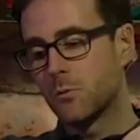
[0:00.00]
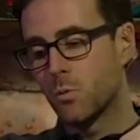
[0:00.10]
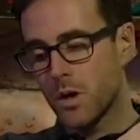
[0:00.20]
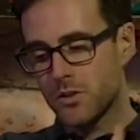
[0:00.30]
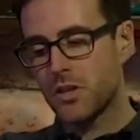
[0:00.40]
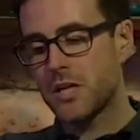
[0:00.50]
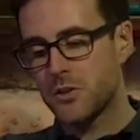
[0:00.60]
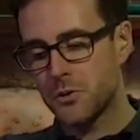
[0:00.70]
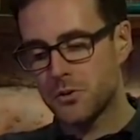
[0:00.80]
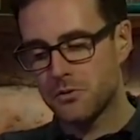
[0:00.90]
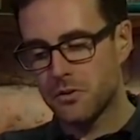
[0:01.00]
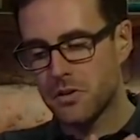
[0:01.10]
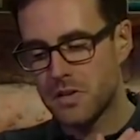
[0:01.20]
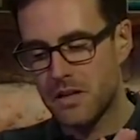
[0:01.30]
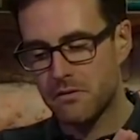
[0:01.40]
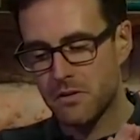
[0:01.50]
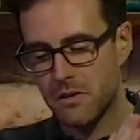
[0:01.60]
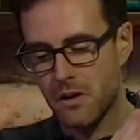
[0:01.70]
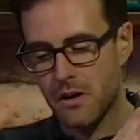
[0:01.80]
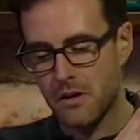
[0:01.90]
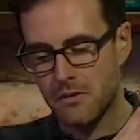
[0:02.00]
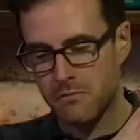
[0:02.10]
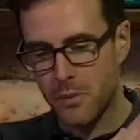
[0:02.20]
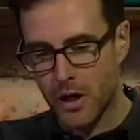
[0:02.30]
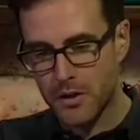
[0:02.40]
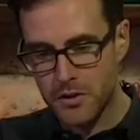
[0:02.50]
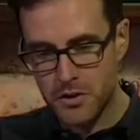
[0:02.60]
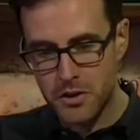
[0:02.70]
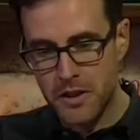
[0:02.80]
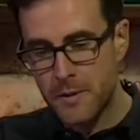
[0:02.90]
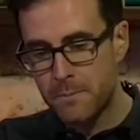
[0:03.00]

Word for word: Was scheduled for the 7th of March.